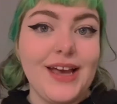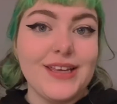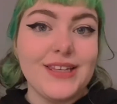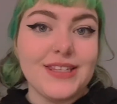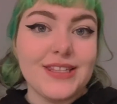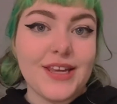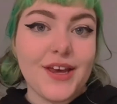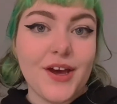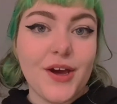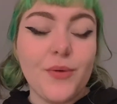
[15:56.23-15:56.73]

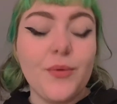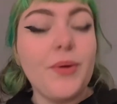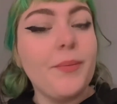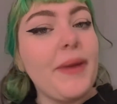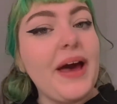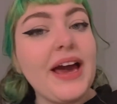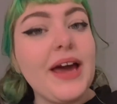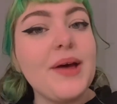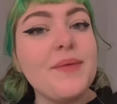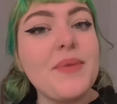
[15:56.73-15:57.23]
So we're
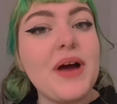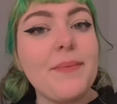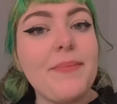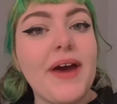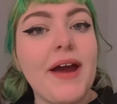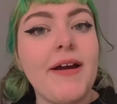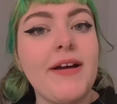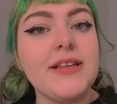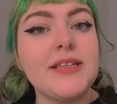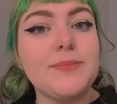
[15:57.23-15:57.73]
back at my
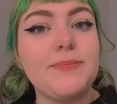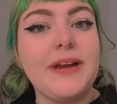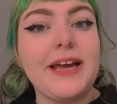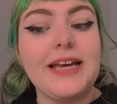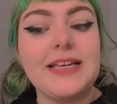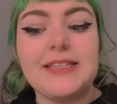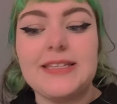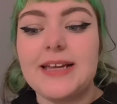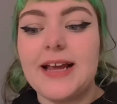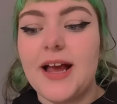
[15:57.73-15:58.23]
parents'
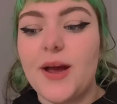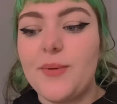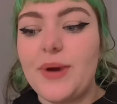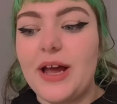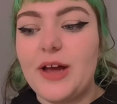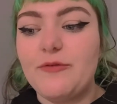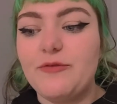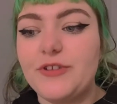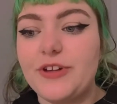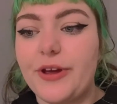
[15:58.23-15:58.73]
place now
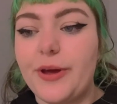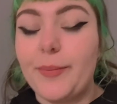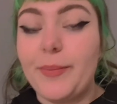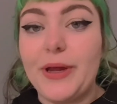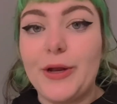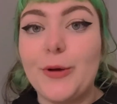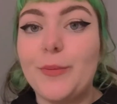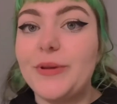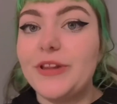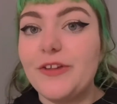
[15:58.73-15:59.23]
after
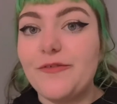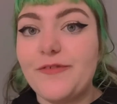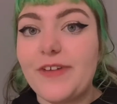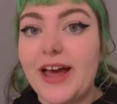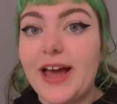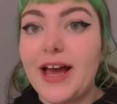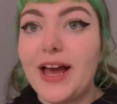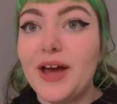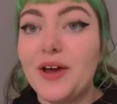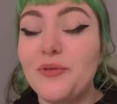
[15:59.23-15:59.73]
being up at the
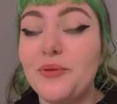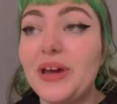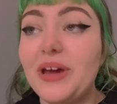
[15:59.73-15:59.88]
fair. We